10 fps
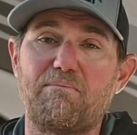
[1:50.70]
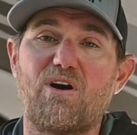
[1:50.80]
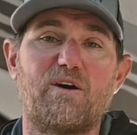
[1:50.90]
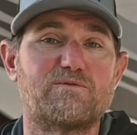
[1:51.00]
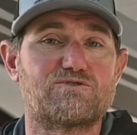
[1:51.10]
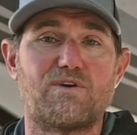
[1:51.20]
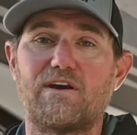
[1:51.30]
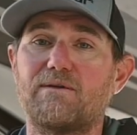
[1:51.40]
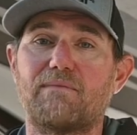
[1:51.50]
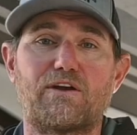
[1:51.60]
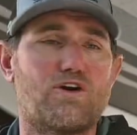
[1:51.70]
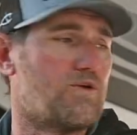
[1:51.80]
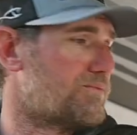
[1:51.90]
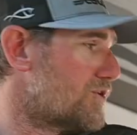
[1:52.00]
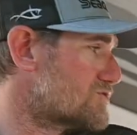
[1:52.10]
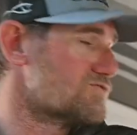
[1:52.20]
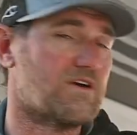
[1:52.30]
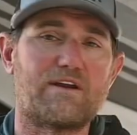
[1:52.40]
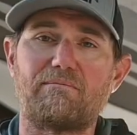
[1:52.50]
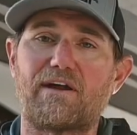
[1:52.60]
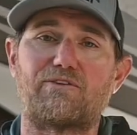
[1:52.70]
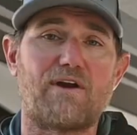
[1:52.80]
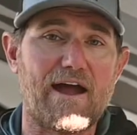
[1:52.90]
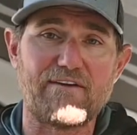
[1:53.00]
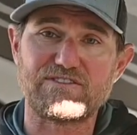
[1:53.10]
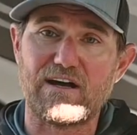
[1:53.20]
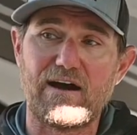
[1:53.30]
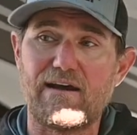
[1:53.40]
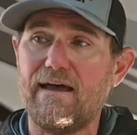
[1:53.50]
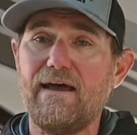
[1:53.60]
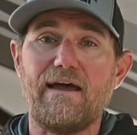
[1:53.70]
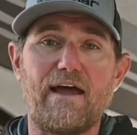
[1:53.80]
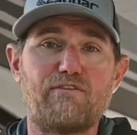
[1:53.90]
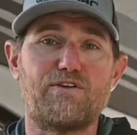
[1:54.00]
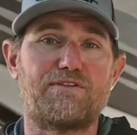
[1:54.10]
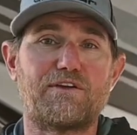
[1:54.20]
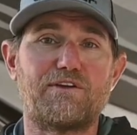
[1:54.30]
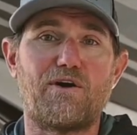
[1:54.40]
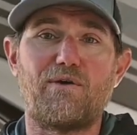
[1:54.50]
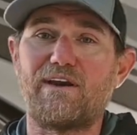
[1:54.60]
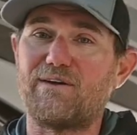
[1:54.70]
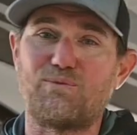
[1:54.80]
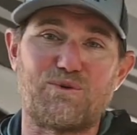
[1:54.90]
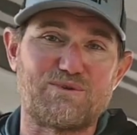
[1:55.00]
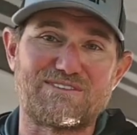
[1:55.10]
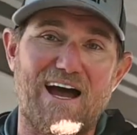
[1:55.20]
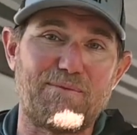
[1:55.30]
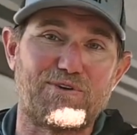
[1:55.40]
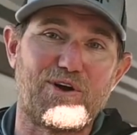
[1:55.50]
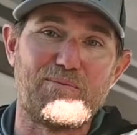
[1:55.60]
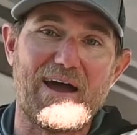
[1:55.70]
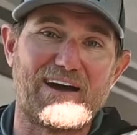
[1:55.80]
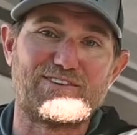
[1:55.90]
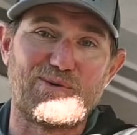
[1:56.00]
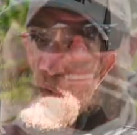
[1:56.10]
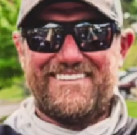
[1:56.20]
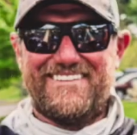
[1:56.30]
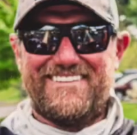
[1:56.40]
pumps running, my GoPros running, my graphs on, everything going, and when it was time to go back to weigh in